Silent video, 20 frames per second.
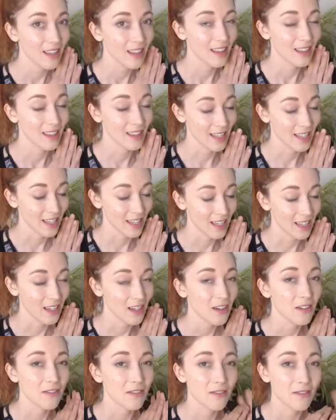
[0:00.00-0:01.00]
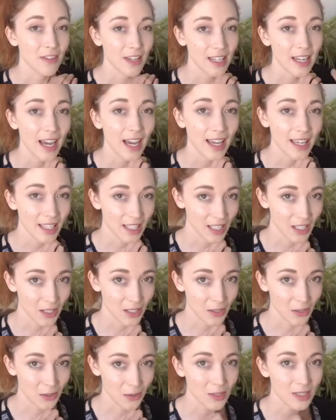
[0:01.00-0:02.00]
the
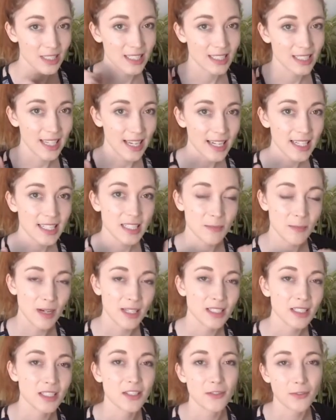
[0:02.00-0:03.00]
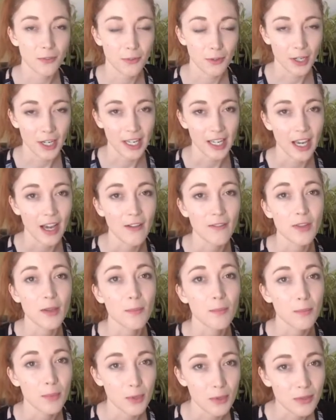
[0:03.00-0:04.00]
vidIQ 6 months free of the
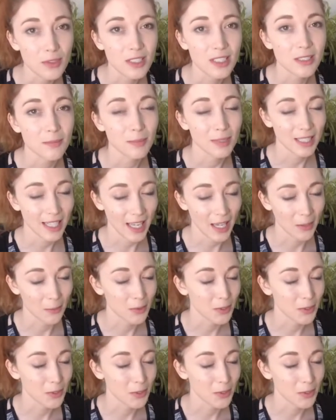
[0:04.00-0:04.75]
Boost plan,